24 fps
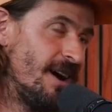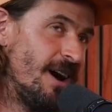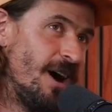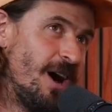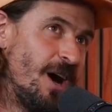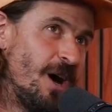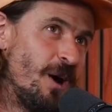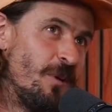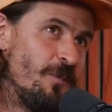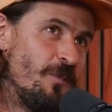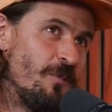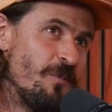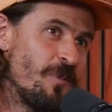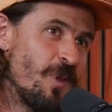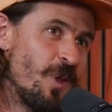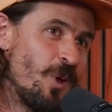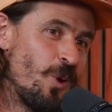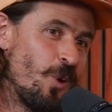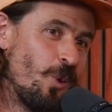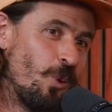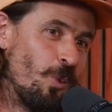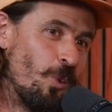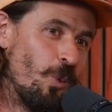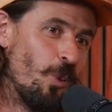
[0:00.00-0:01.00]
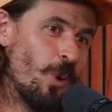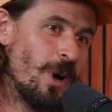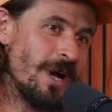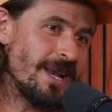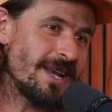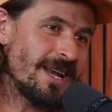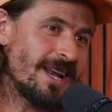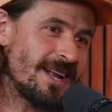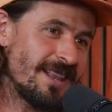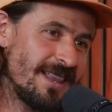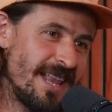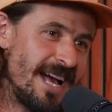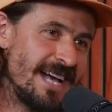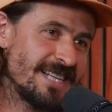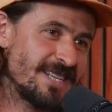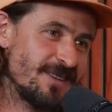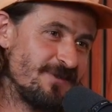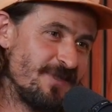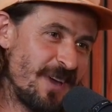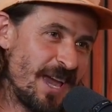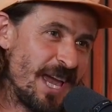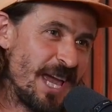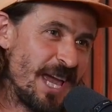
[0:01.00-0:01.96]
What class